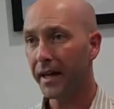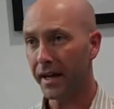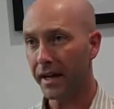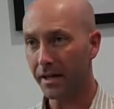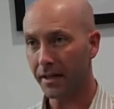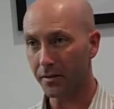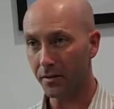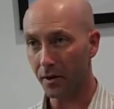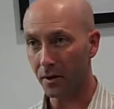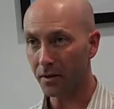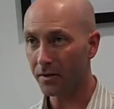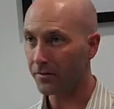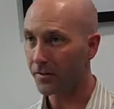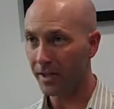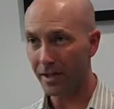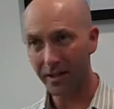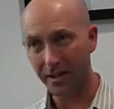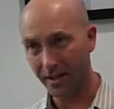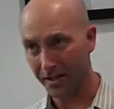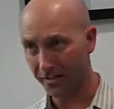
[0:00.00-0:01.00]
And all of
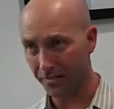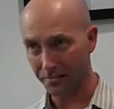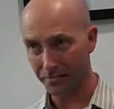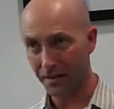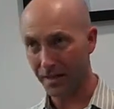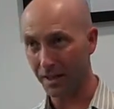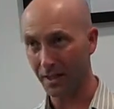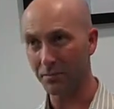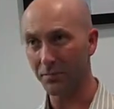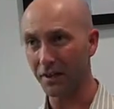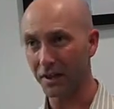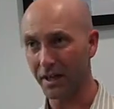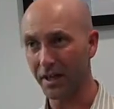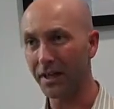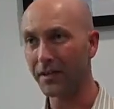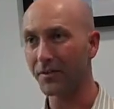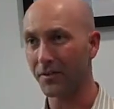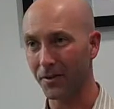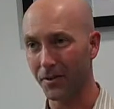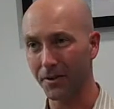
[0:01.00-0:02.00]
that kind of came
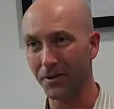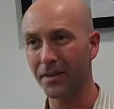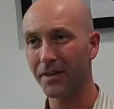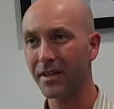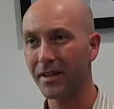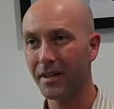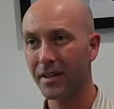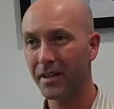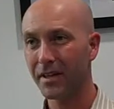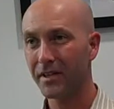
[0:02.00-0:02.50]
together